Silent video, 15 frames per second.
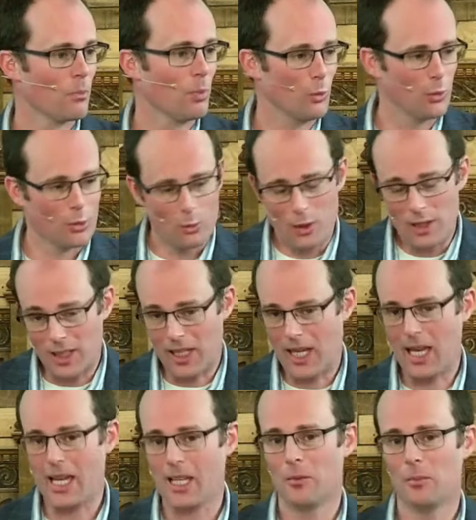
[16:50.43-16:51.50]
But we
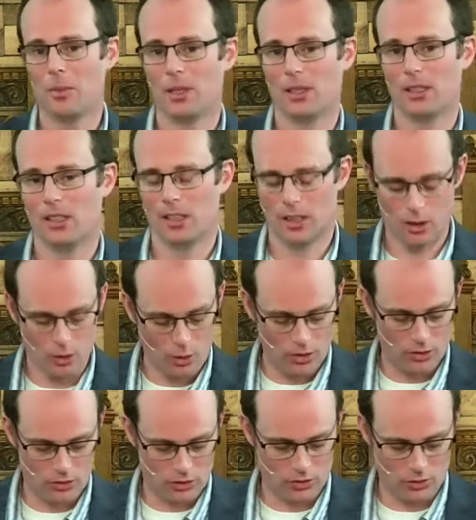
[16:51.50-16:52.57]
can be, in
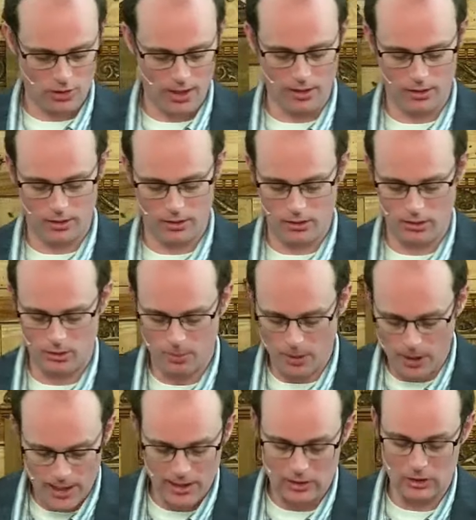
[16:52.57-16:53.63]
God's strength,
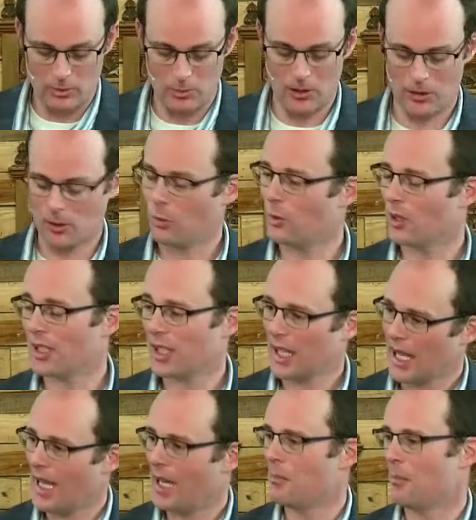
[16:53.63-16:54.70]
by His Spirit, we
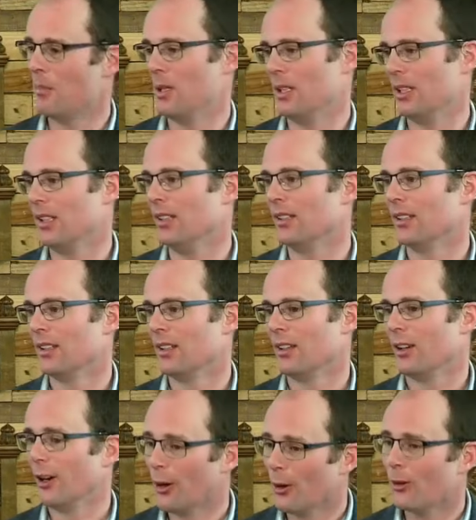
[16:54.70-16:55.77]
can be
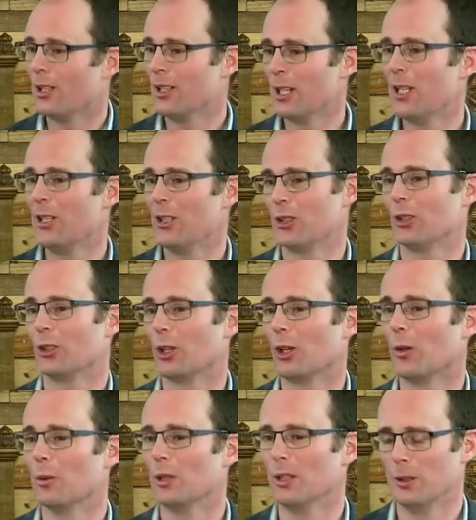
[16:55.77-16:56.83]
a holy nation,
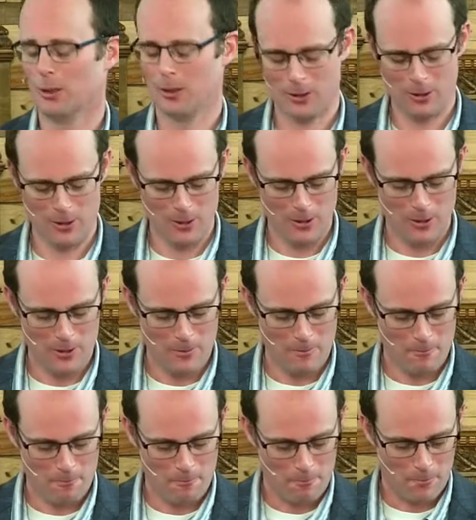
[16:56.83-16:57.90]
can't we?
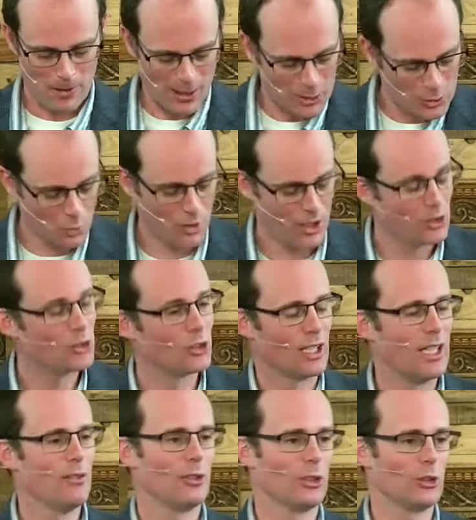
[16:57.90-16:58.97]
That's what He
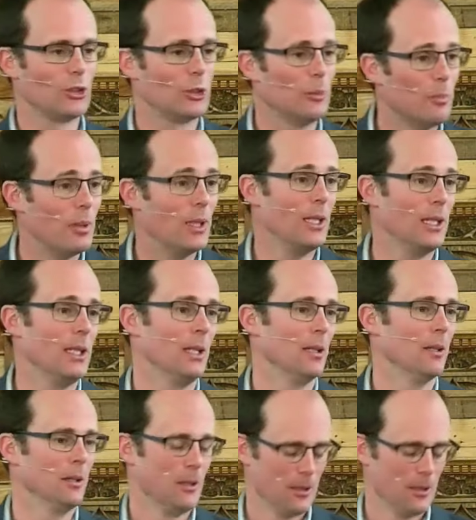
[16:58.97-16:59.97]
saved us to be.